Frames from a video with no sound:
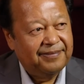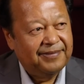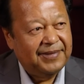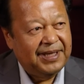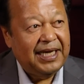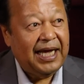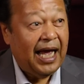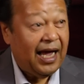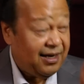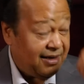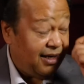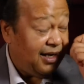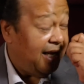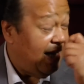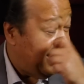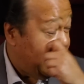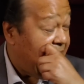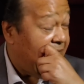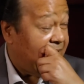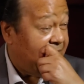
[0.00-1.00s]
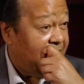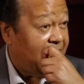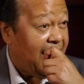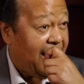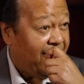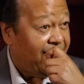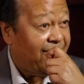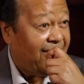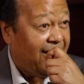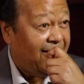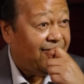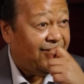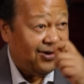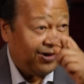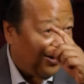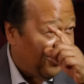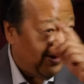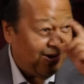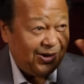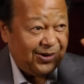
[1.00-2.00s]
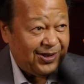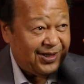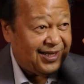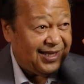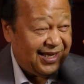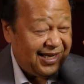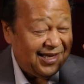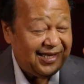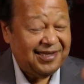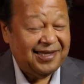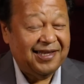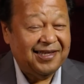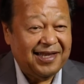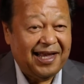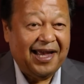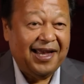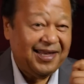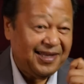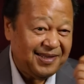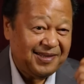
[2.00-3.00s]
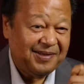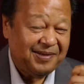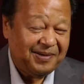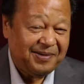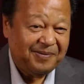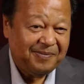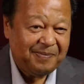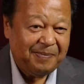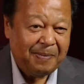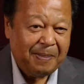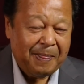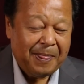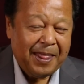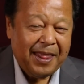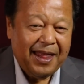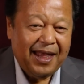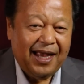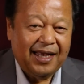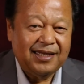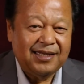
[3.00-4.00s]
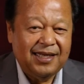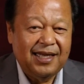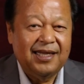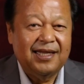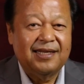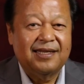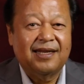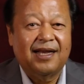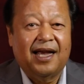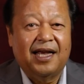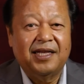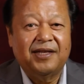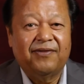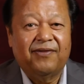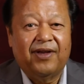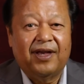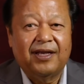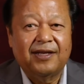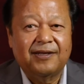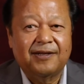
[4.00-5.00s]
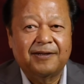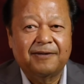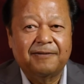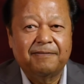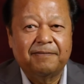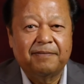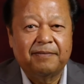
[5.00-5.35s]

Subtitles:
He had it half covered. All you could see is his eyes. So I see this guy's face.